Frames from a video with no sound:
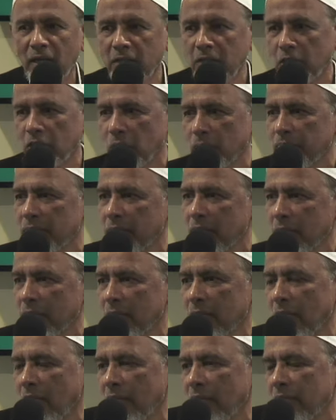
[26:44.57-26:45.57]
you know,
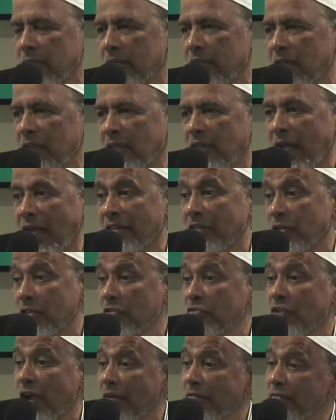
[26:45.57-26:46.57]

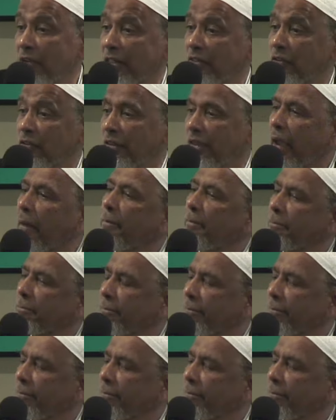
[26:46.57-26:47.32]
catastrophic to them.